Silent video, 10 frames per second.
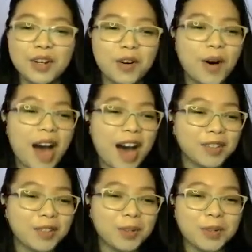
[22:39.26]
know
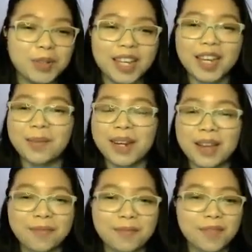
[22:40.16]
how to do them,
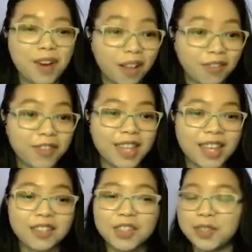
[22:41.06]
and I'm
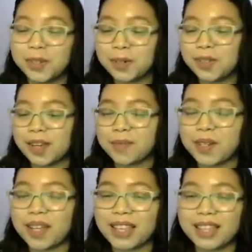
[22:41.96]
confident to do them.
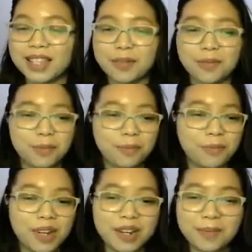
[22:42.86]
So I think that's
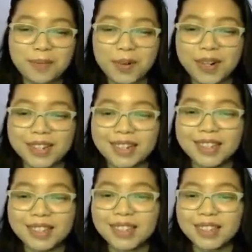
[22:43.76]
pretty
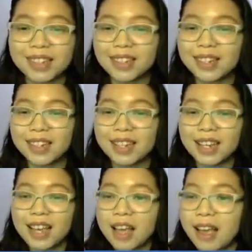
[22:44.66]
important.
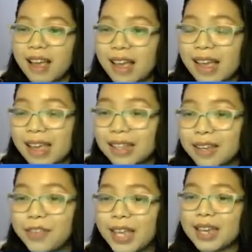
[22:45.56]
And
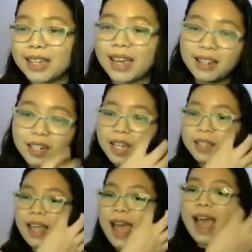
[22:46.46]
if the
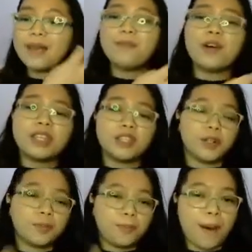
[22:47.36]
candidate handbook is
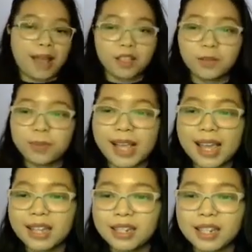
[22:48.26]
your battle
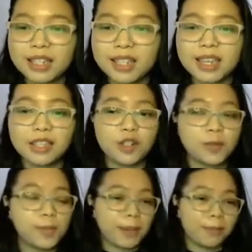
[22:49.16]
plan, this is
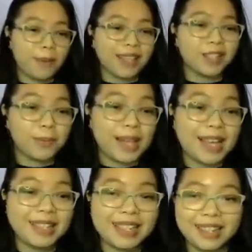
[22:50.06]
your battle
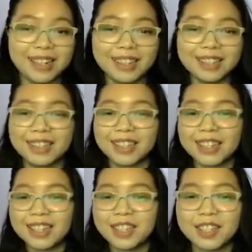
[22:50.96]
plan details.
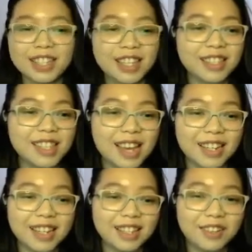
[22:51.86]
So this is the
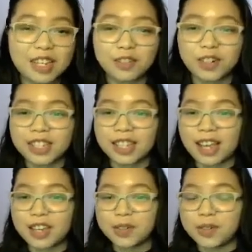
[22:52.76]
second resource
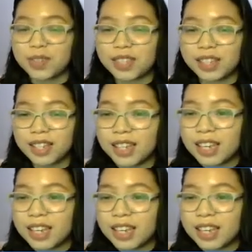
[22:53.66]
that I use.